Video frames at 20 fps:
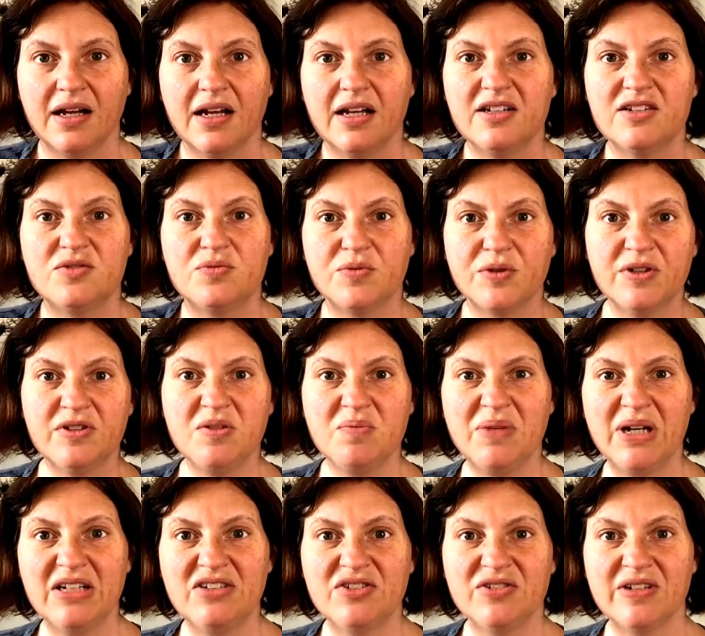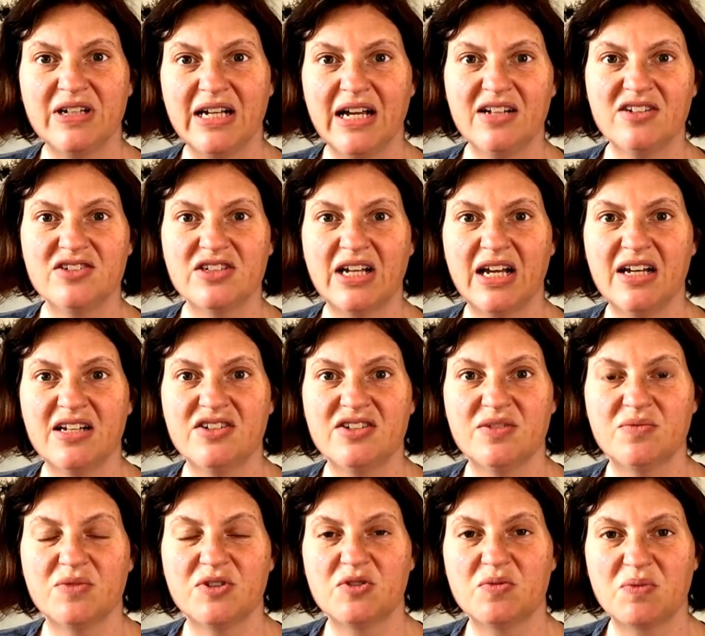His rudimentary
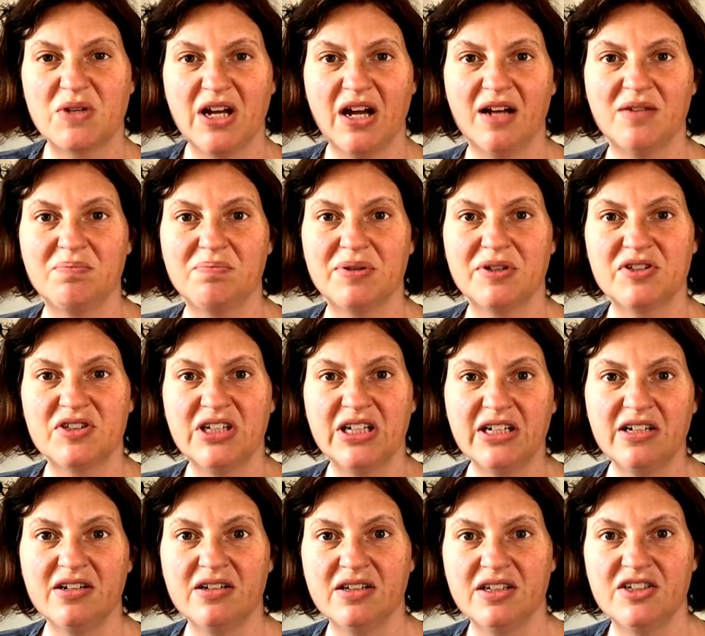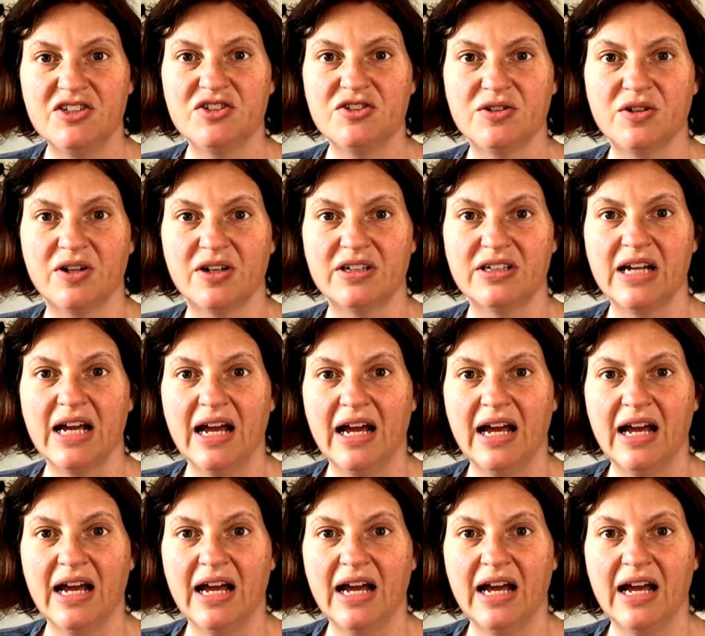education was cut particularly short